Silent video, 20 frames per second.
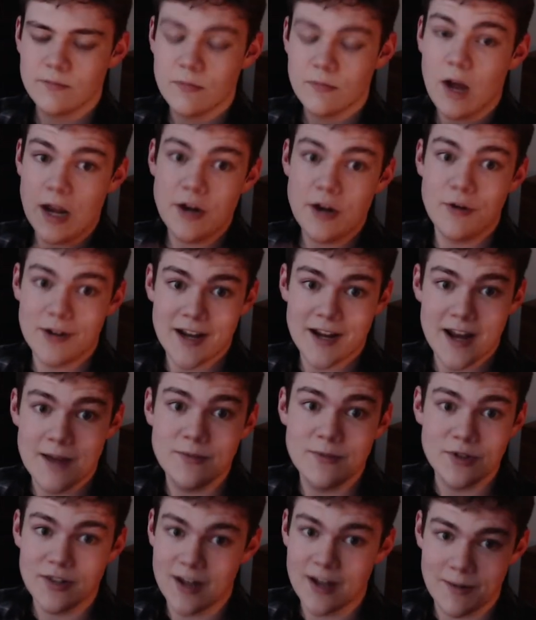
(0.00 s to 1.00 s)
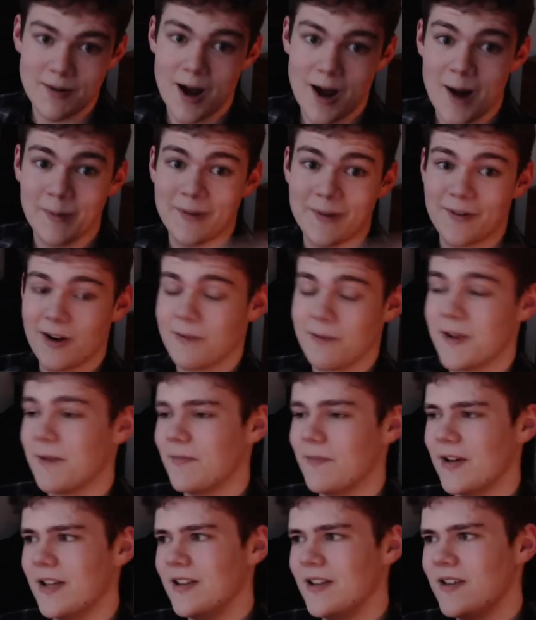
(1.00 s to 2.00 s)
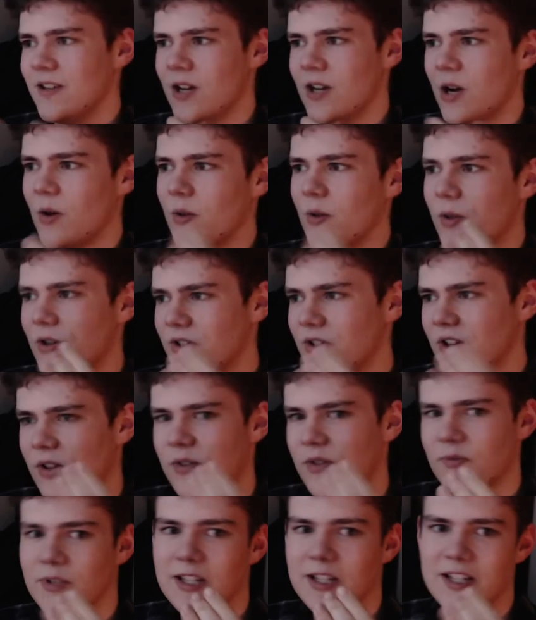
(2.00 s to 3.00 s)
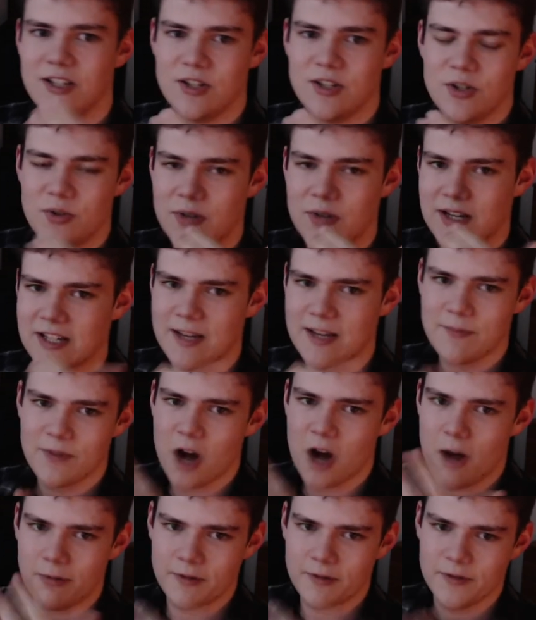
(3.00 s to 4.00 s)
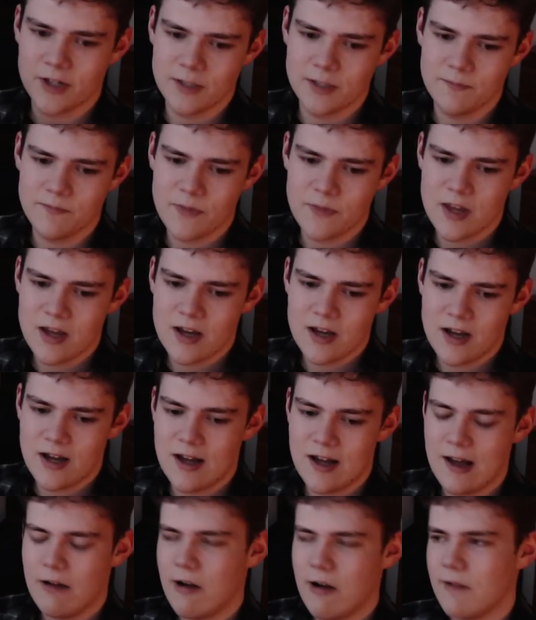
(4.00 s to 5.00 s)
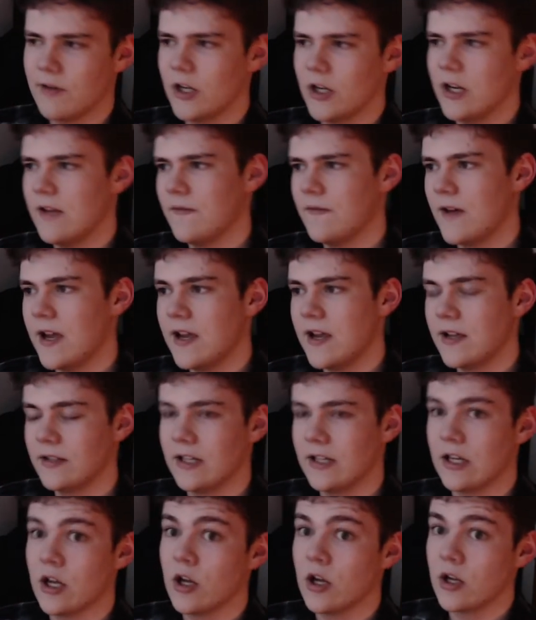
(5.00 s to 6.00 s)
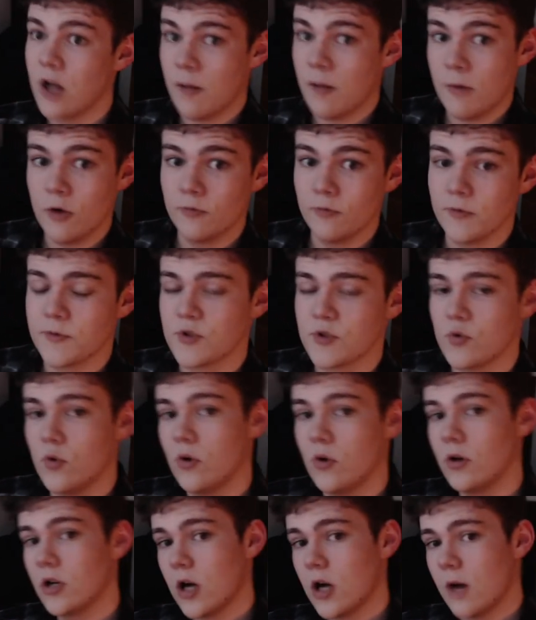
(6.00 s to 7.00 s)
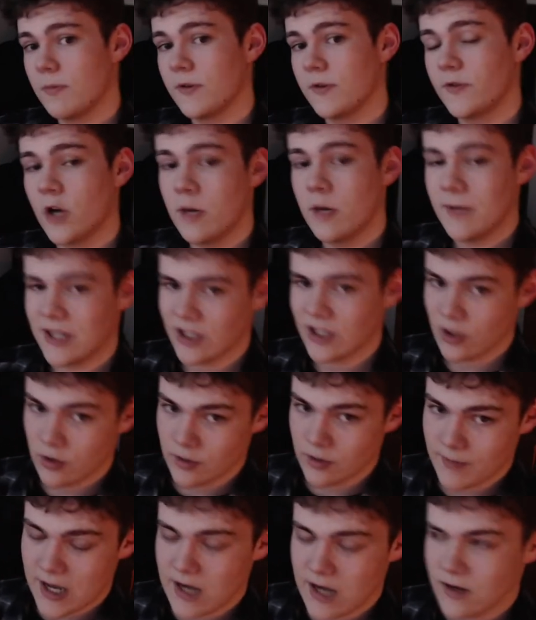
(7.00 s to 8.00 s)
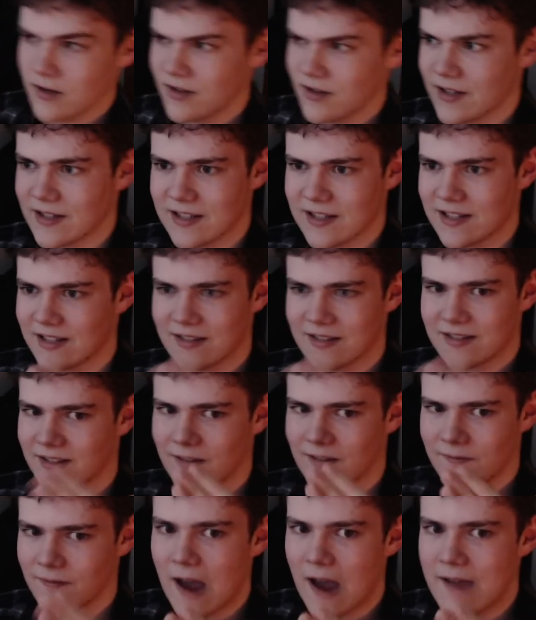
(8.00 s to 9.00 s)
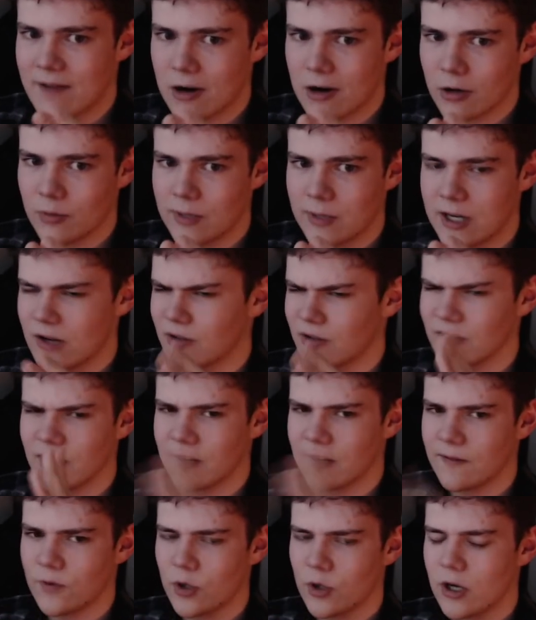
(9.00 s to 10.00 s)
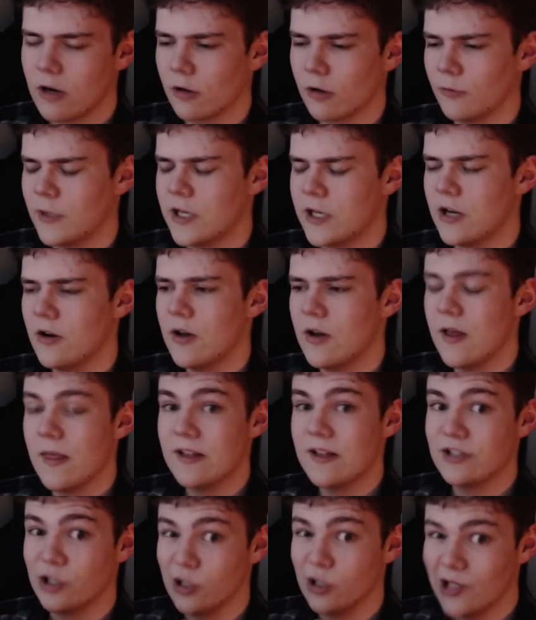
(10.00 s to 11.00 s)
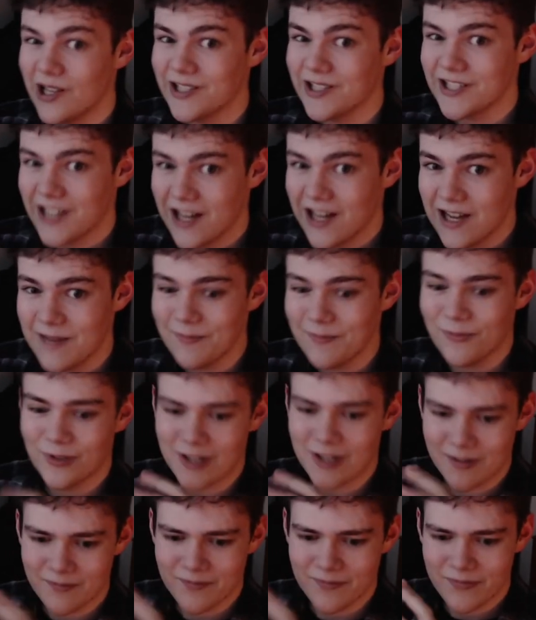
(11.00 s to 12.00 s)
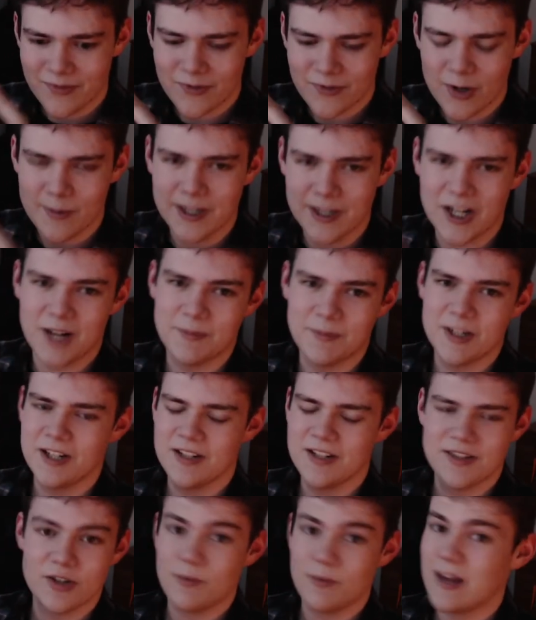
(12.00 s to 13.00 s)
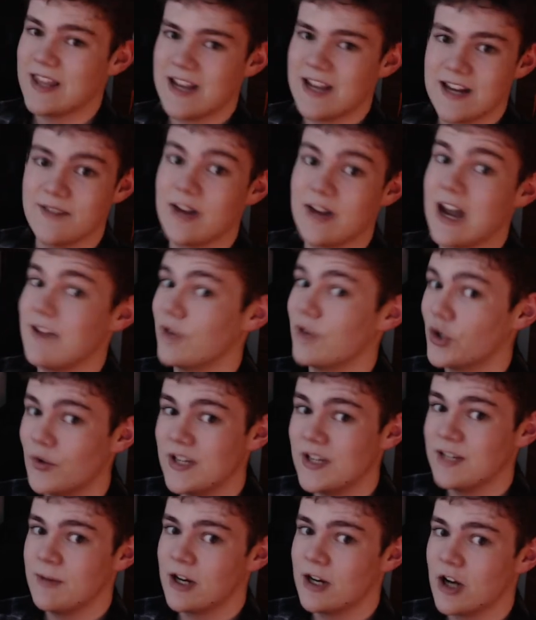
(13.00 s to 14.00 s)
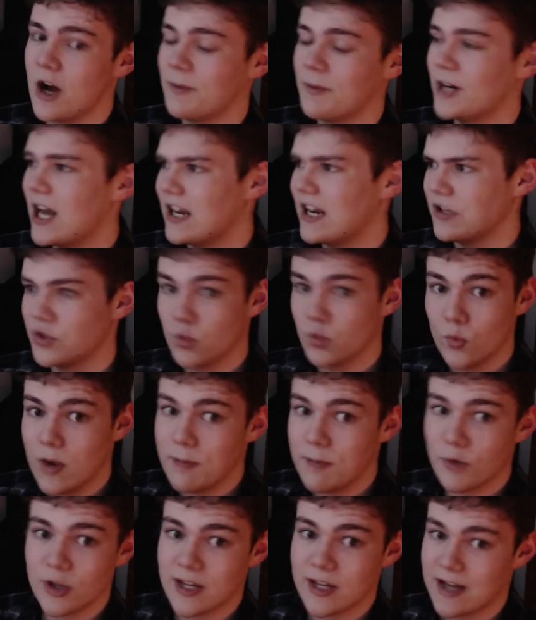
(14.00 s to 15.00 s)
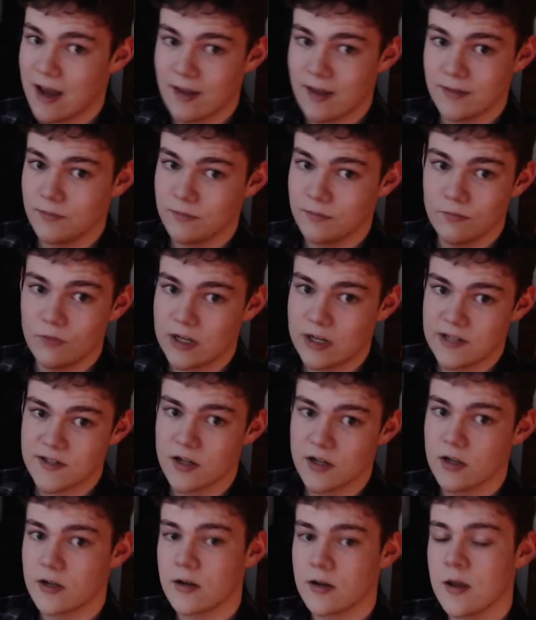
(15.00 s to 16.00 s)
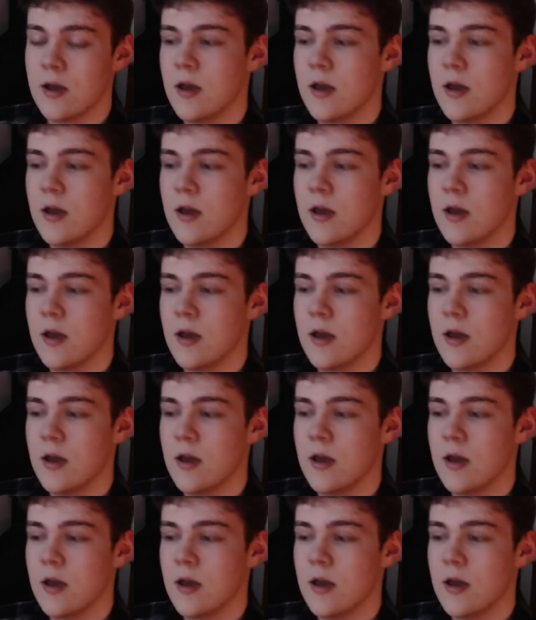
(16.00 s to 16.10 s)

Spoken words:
I know what I am doing, I'm copper farming, but, you know, there's nothing really to do except copper farm. However, if I, like, come home from school, copper farm, and then go to bed, that's like a 5-hour window or like a 4-hour window. That's a lot of time where I'm farming copper. And so by the end of it, I have a crazy amount of copper, and it's way more than I had when I started.